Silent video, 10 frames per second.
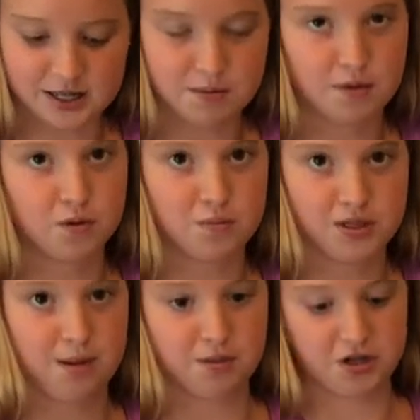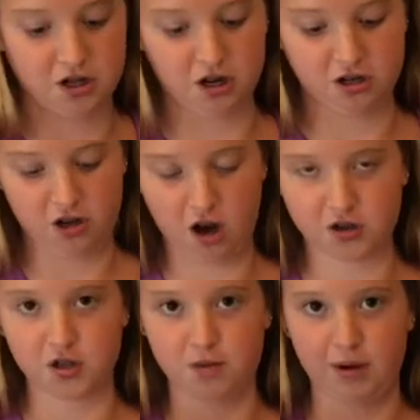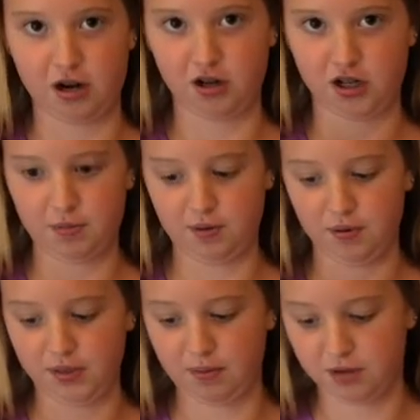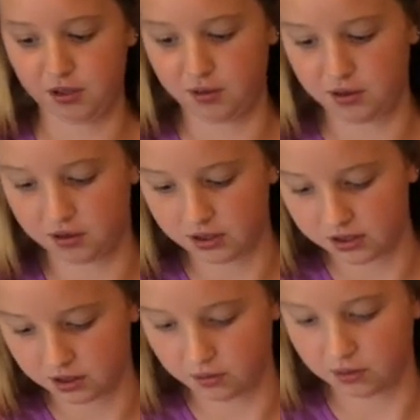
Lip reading: to be room temperature. Also the butter should be room temperature when you do this.